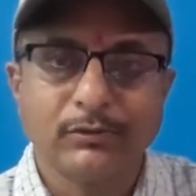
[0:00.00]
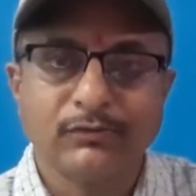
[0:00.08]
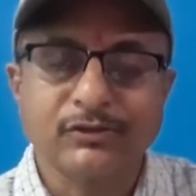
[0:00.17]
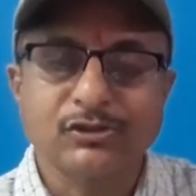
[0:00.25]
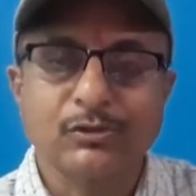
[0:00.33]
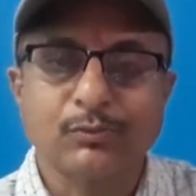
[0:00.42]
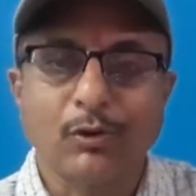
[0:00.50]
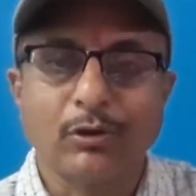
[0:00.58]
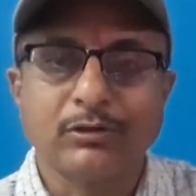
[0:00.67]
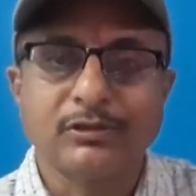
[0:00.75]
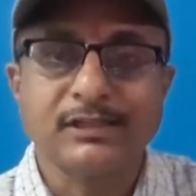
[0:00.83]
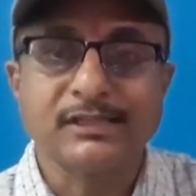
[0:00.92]
First of
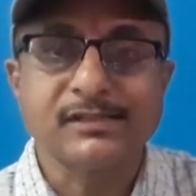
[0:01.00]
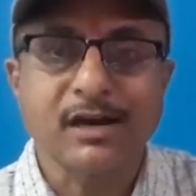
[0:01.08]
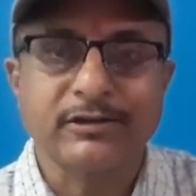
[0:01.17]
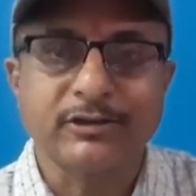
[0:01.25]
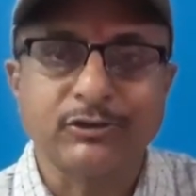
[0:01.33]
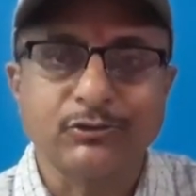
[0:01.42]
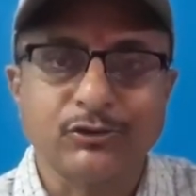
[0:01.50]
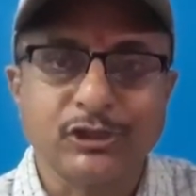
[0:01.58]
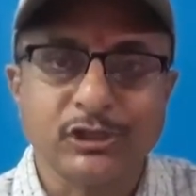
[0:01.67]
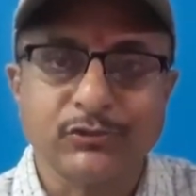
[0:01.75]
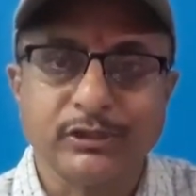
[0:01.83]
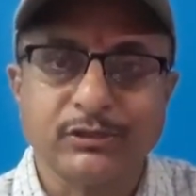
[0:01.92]
all, she started to
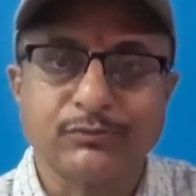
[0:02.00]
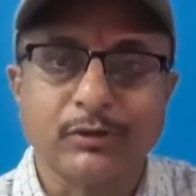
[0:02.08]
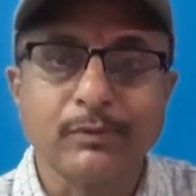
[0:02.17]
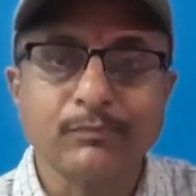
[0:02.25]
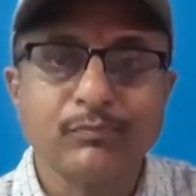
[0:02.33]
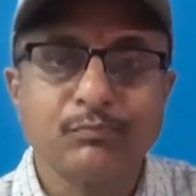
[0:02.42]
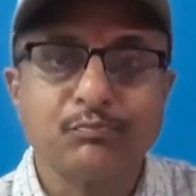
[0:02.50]
sew it from